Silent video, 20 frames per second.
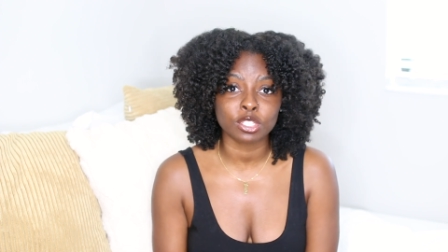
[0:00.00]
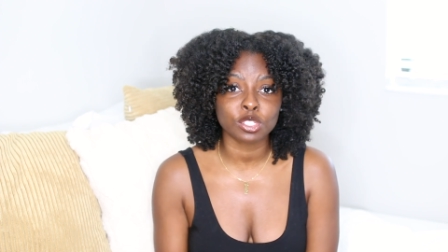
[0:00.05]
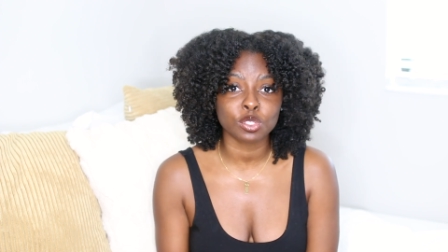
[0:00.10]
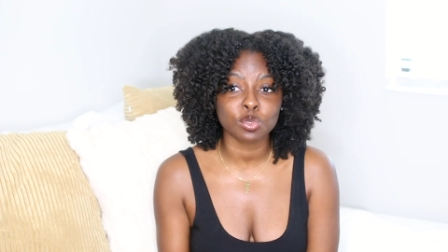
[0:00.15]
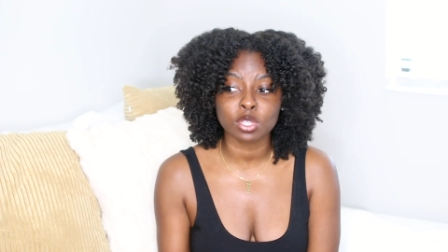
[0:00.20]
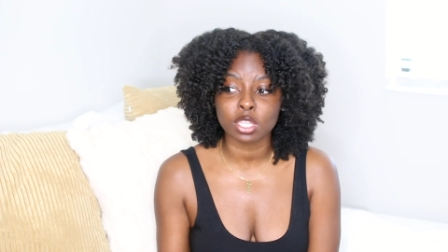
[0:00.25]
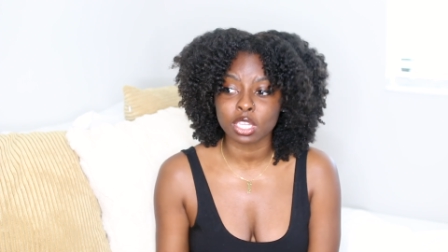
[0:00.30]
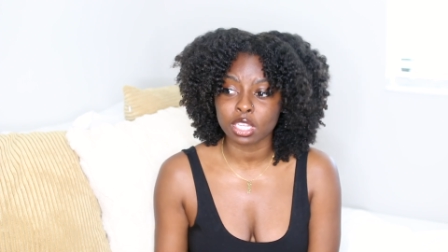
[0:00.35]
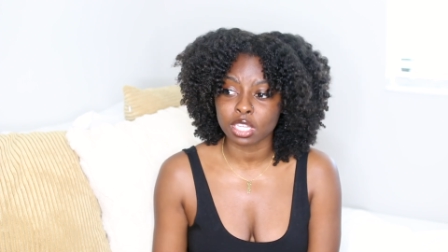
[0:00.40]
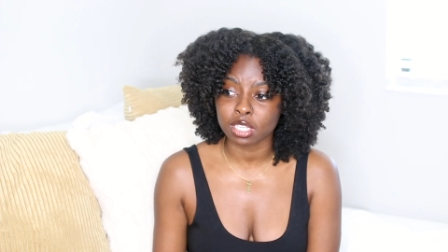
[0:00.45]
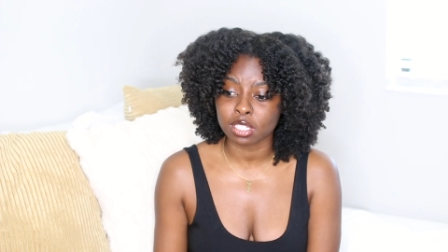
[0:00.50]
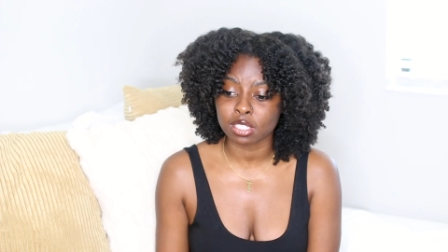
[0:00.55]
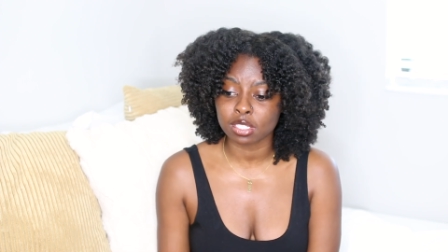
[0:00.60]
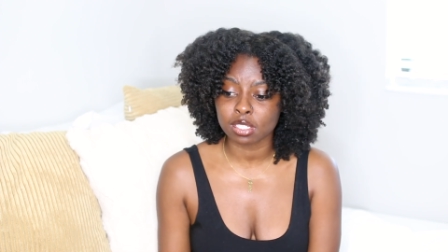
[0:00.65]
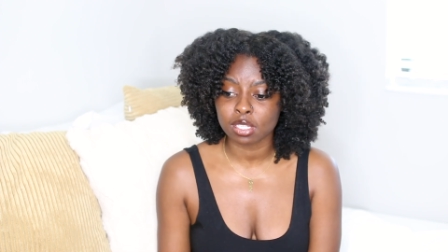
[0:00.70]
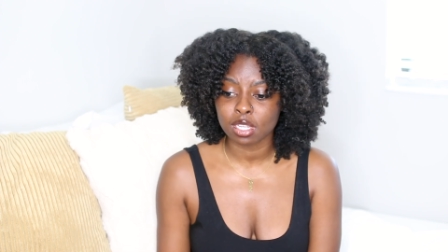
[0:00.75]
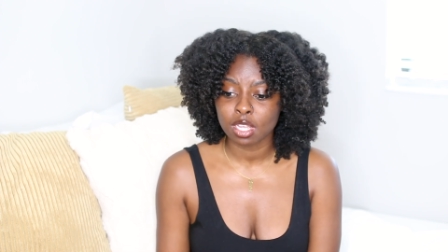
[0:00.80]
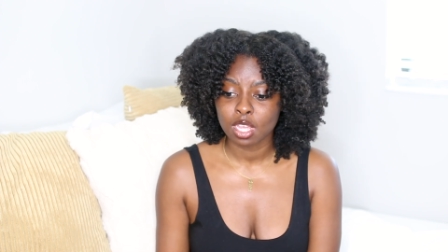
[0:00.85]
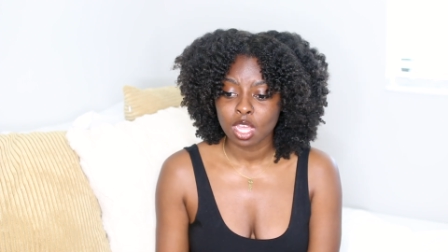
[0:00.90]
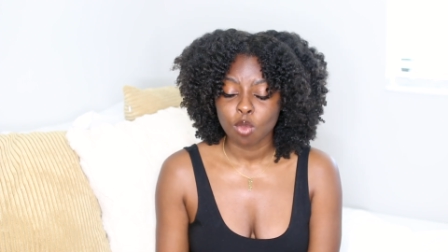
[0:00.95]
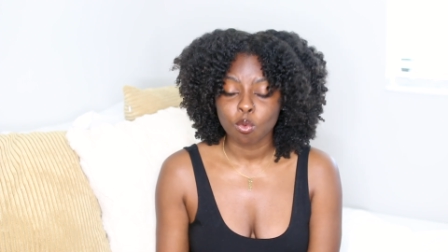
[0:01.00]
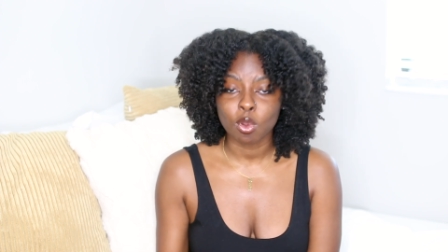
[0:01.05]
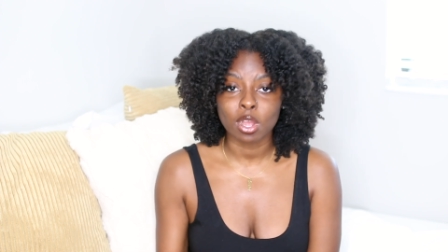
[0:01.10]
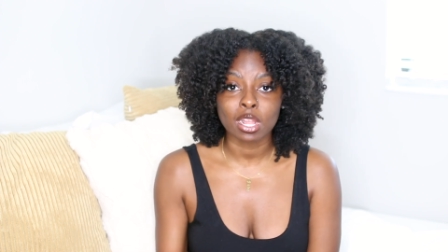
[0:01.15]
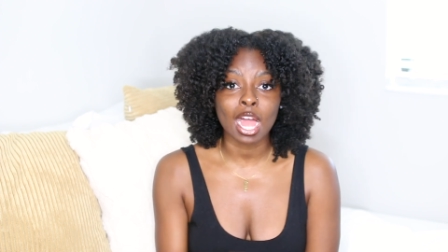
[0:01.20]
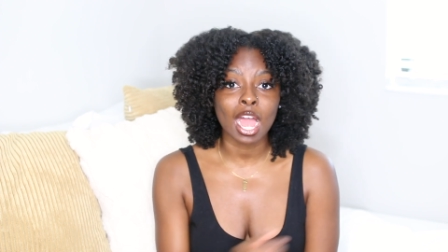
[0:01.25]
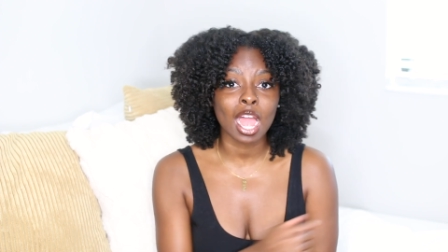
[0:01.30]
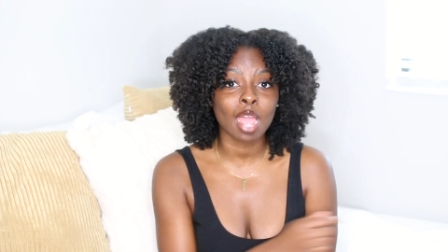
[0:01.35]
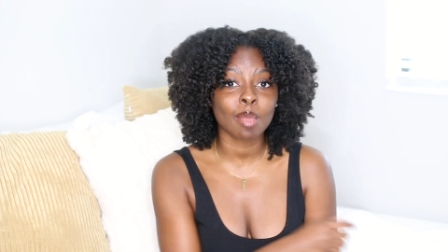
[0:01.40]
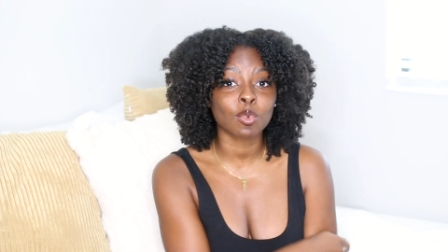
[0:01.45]
with two kids
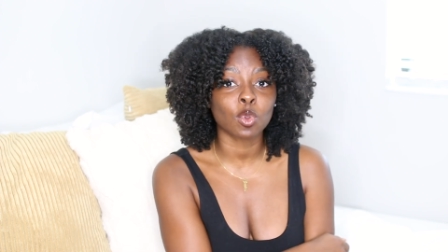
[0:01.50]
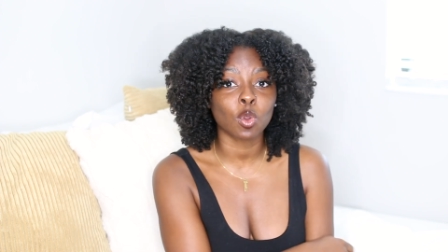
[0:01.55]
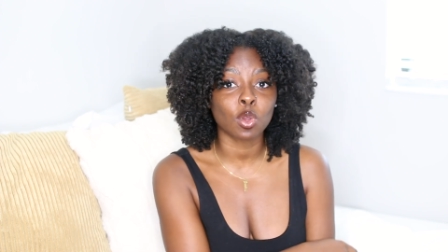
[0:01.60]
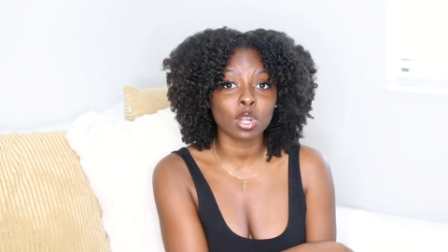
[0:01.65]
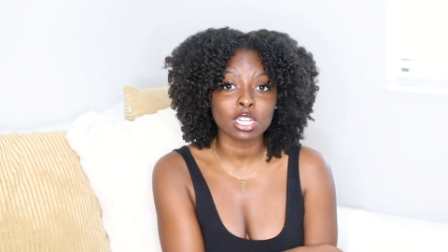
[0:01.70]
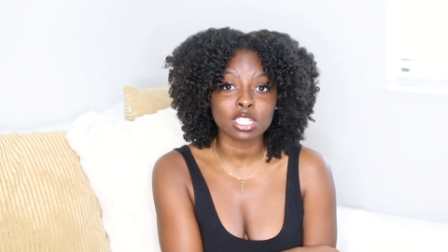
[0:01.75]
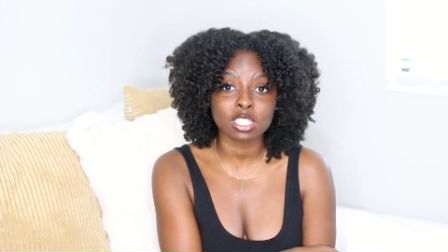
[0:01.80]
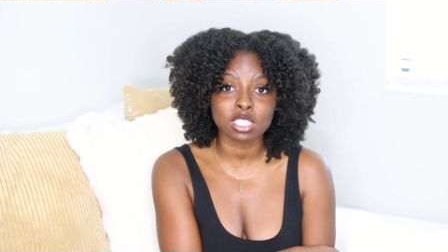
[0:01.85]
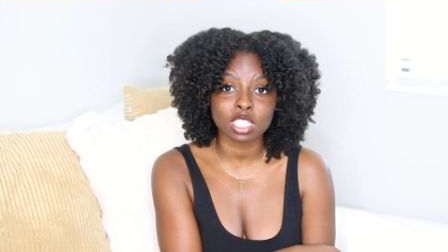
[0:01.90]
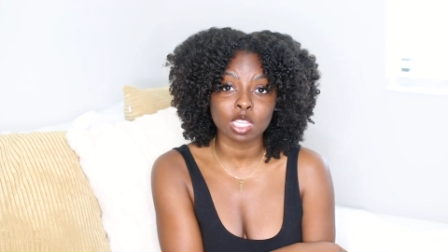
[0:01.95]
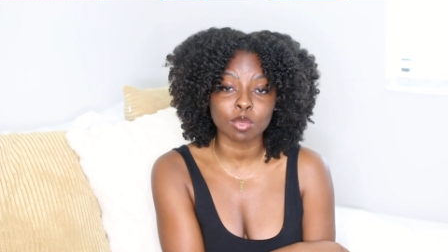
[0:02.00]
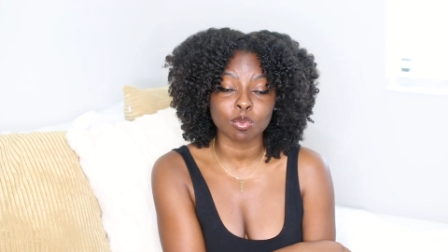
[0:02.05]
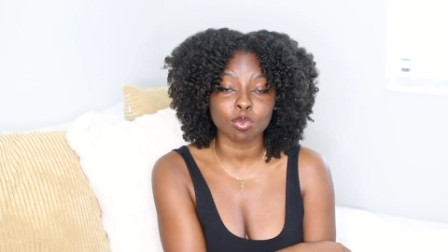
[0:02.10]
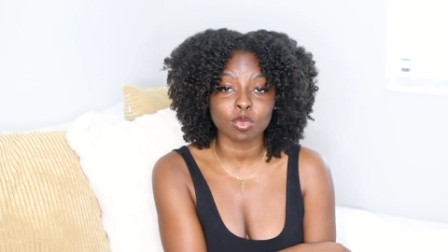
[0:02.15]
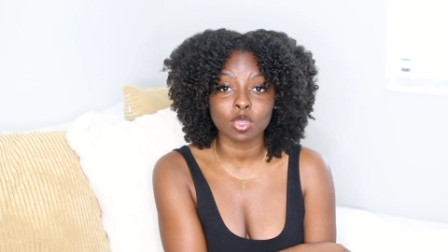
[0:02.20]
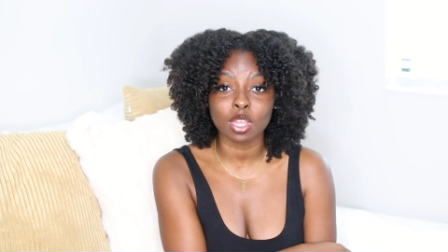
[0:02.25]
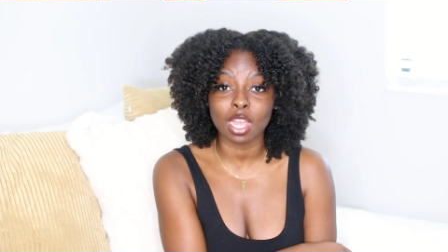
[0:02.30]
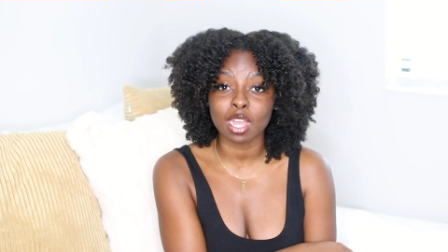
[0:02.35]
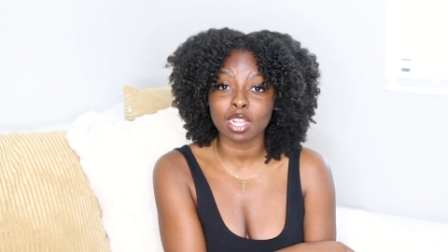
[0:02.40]
while I'm going to sleep